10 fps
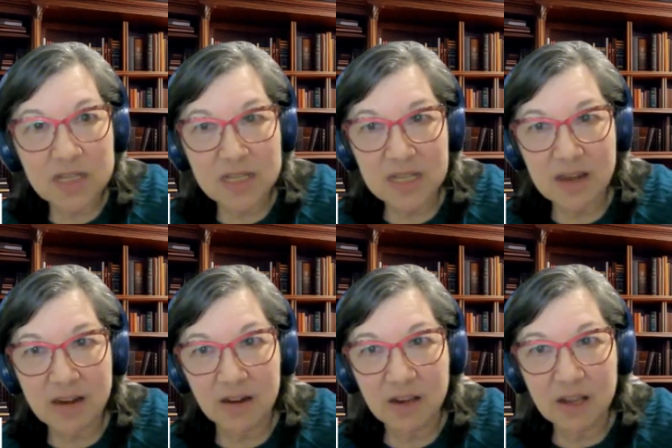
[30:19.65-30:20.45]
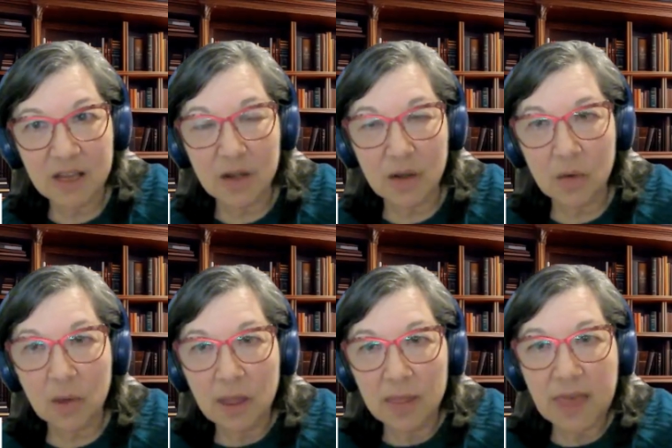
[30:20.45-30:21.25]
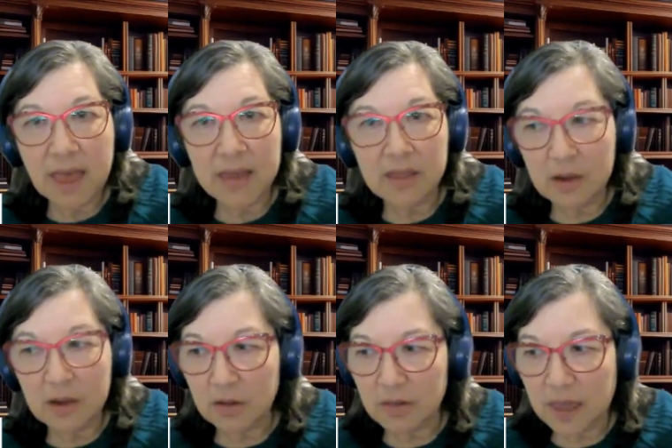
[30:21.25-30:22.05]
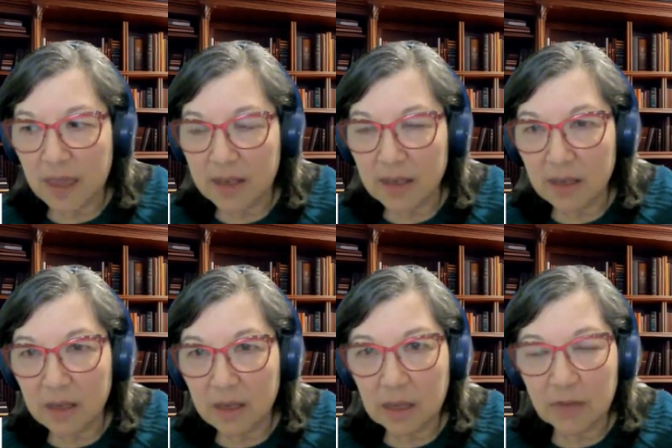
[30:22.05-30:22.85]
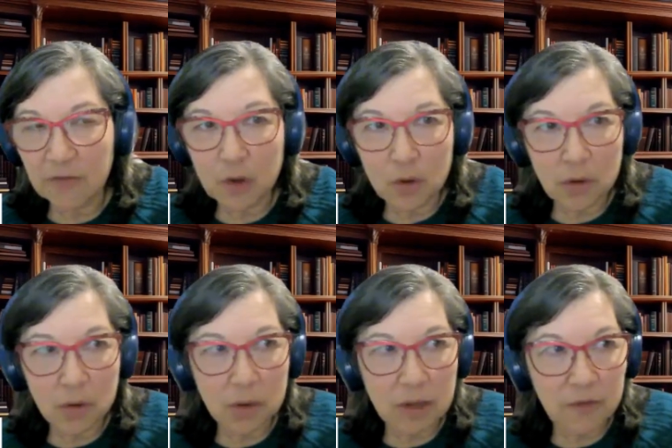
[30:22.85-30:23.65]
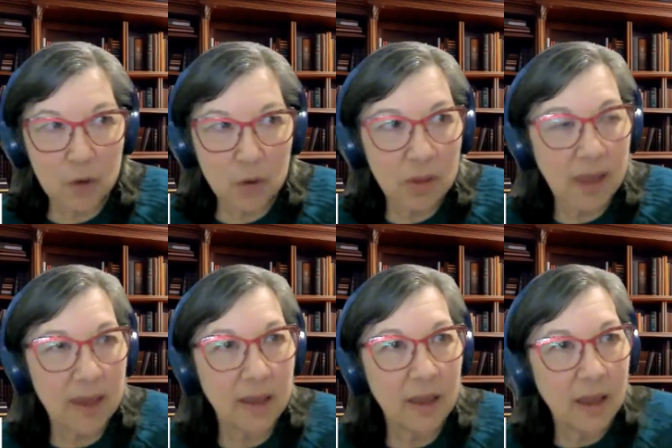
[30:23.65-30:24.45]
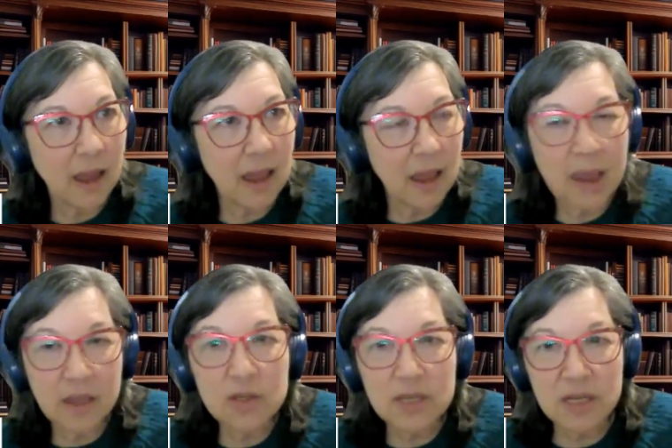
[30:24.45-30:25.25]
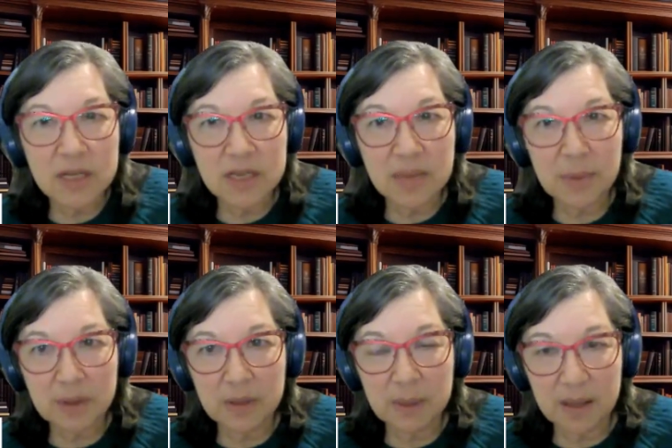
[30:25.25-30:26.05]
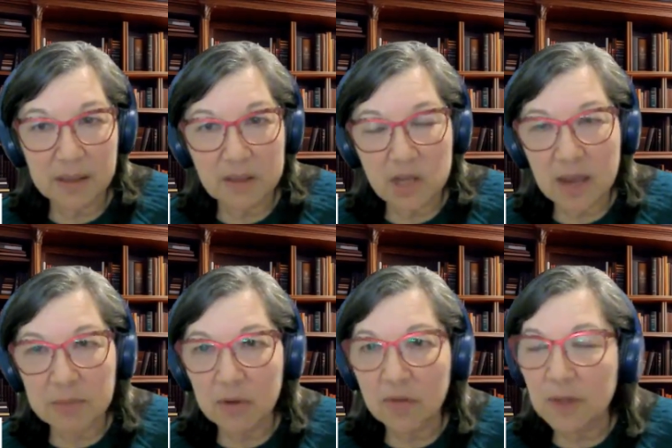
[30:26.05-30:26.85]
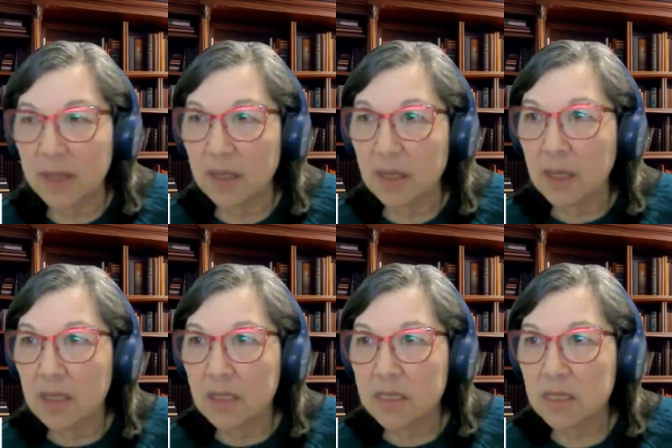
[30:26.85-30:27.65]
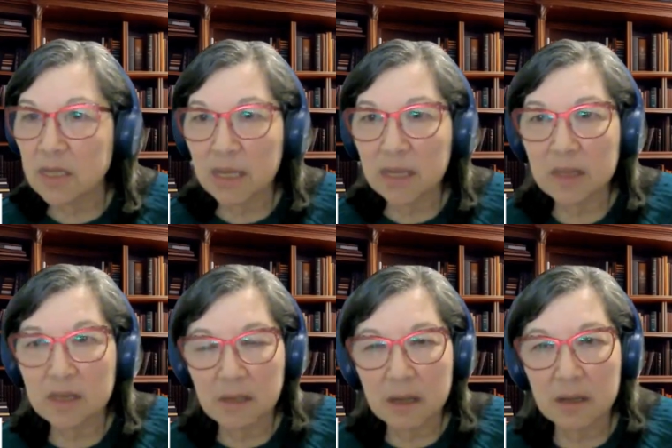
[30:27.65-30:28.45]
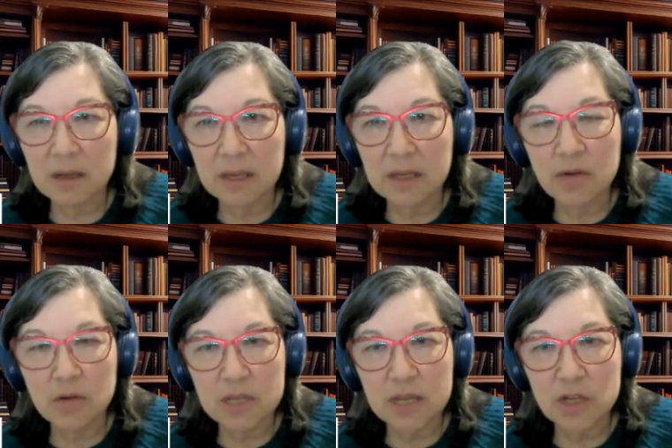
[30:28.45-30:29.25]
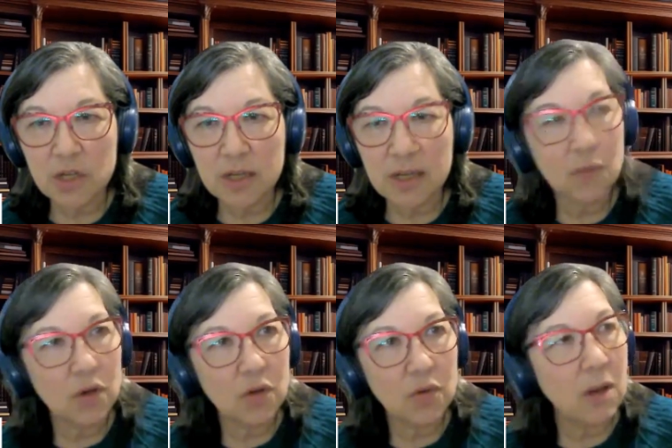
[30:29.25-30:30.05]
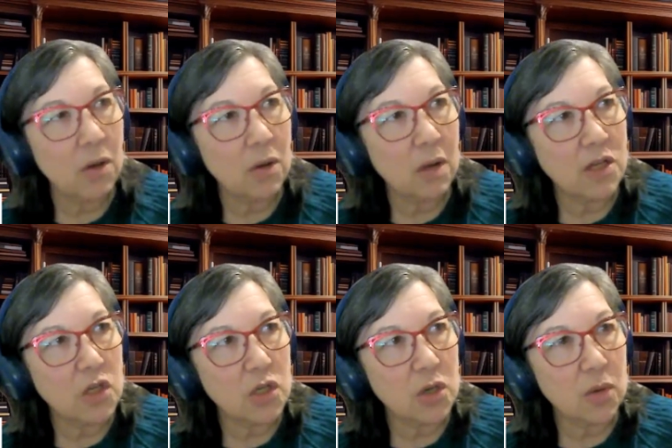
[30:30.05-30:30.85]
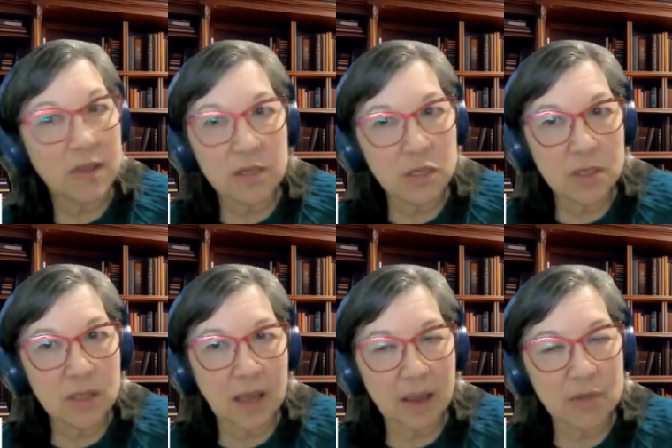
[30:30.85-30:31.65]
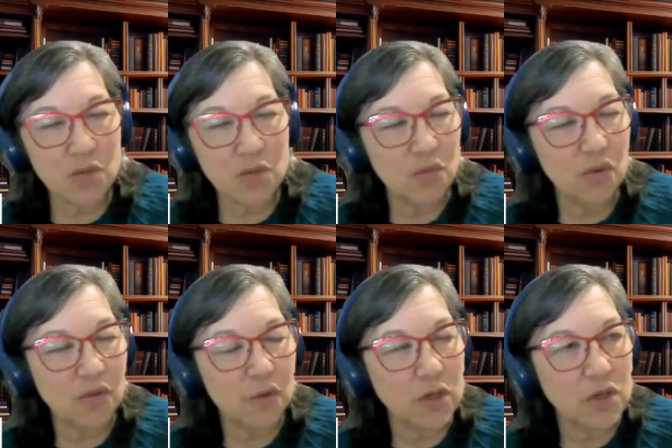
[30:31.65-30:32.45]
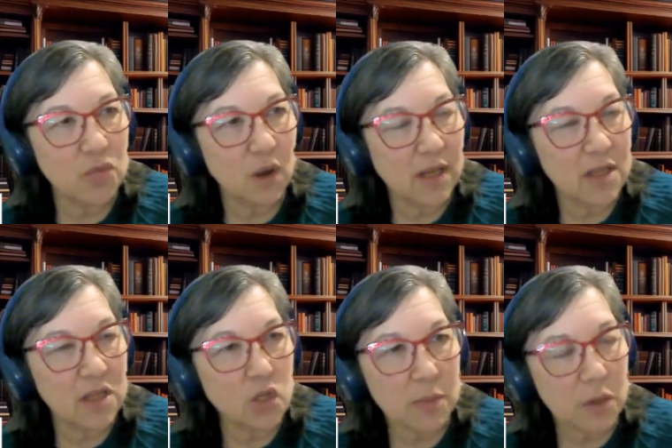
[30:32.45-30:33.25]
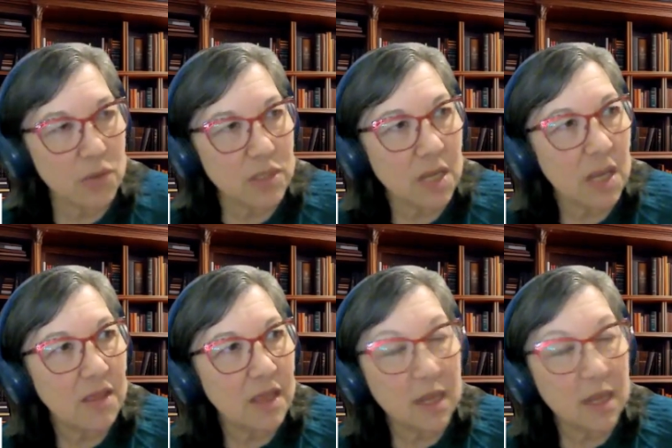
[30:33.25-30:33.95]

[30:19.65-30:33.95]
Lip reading: presence is there. You know, that if you're like I use an example in my chapter of like sitting at the an intersection and wondering, oh gosh, and this is not I wasn't referring to writing this chapter. I was